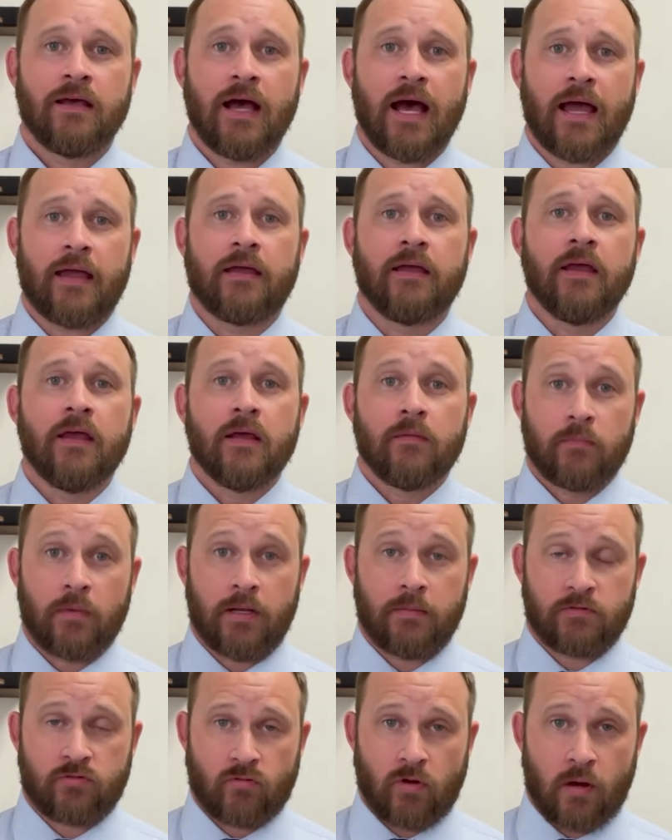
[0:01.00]
Hi, my
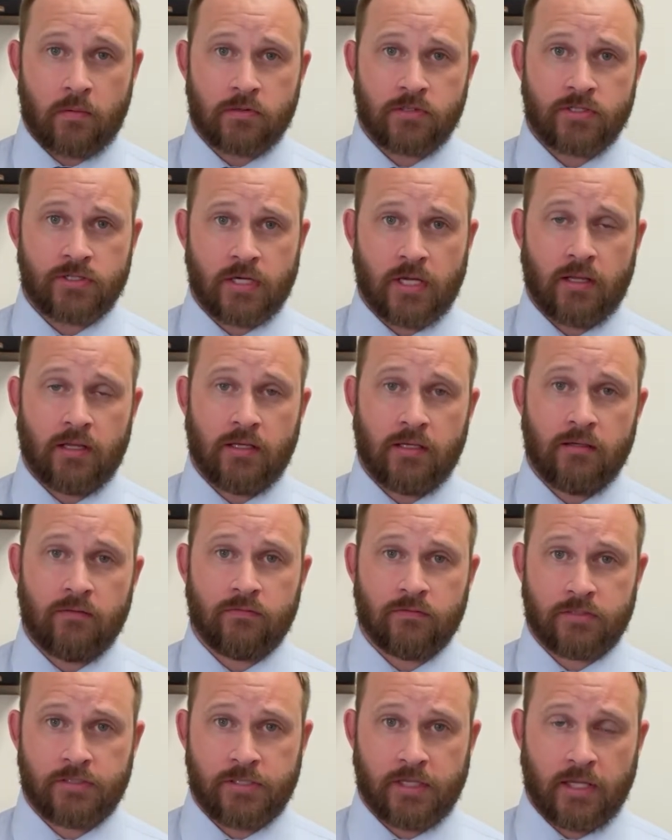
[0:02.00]
name is Robert Chelle
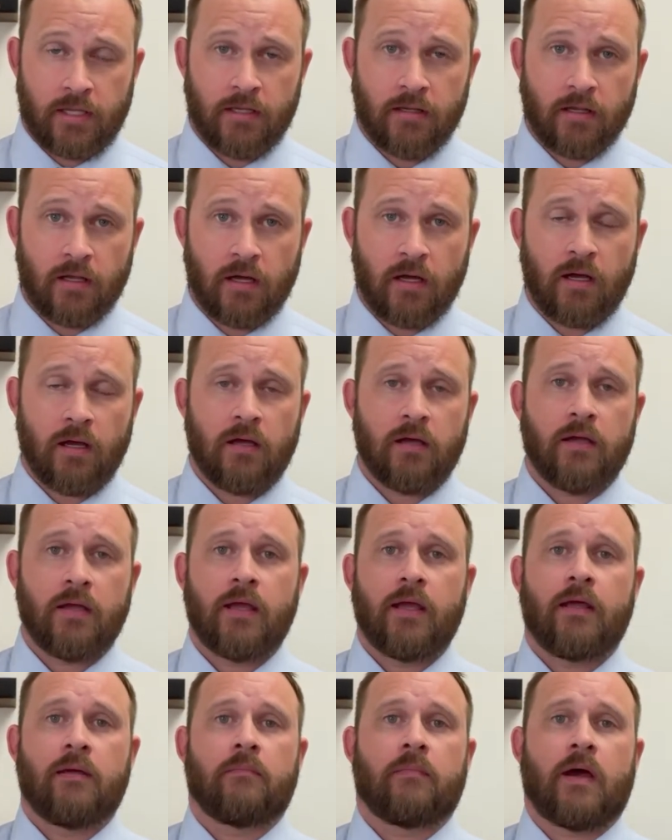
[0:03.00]
with Chelle Law,
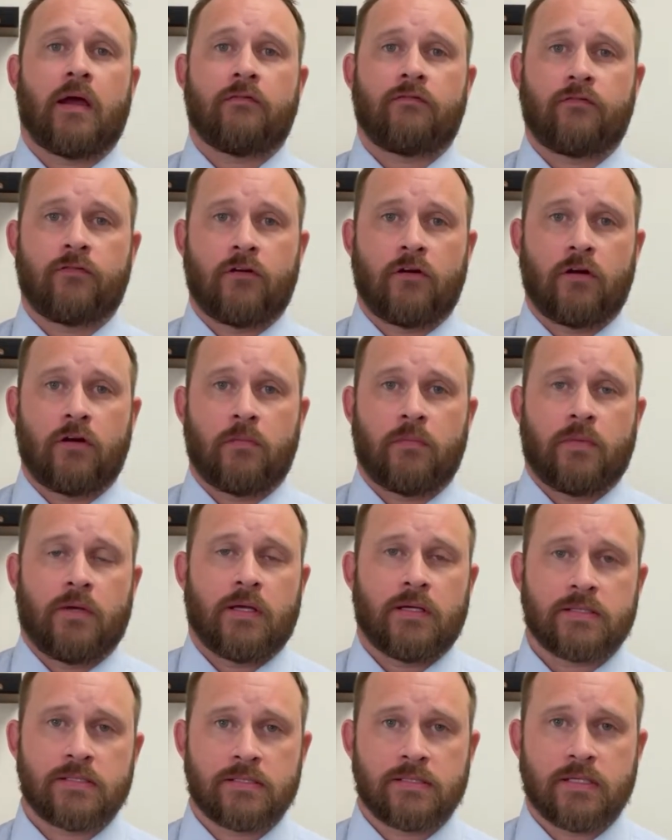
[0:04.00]
and my firm
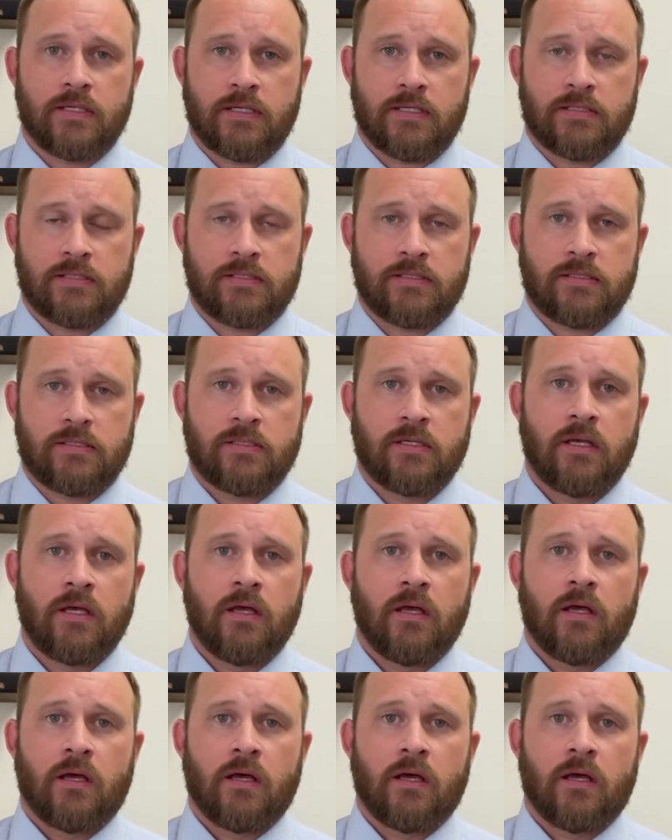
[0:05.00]
assists